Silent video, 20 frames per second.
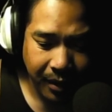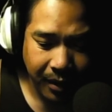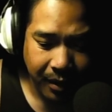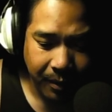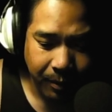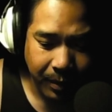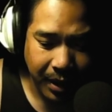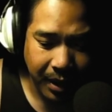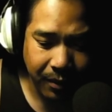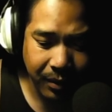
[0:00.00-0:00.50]

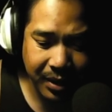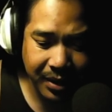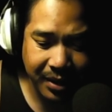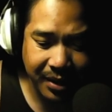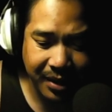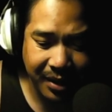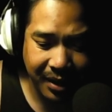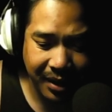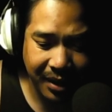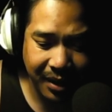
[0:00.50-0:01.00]
But it
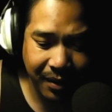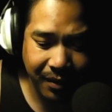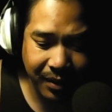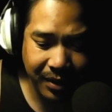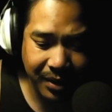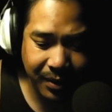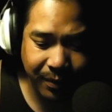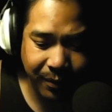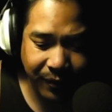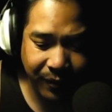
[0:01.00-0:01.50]

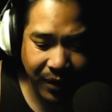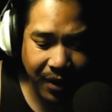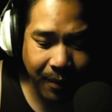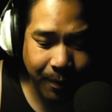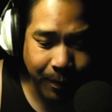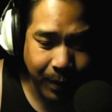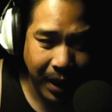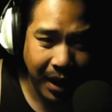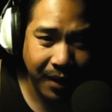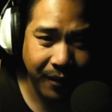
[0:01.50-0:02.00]
was very
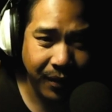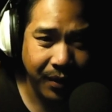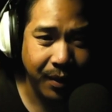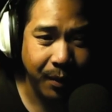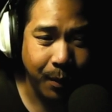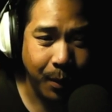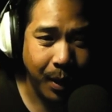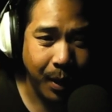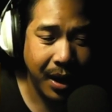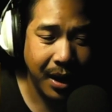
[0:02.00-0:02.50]
painful to
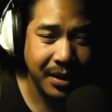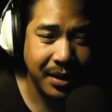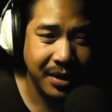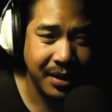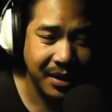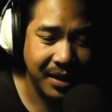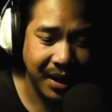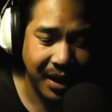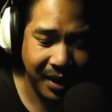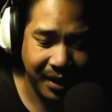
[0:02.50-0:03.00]
watch. It's
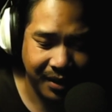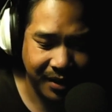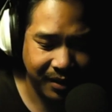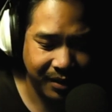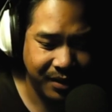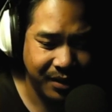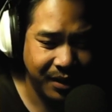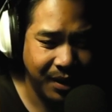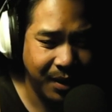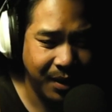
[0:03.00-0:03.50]
like there's
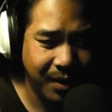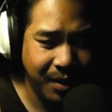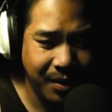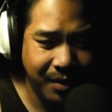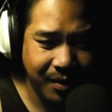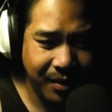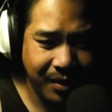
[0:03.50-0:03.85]
no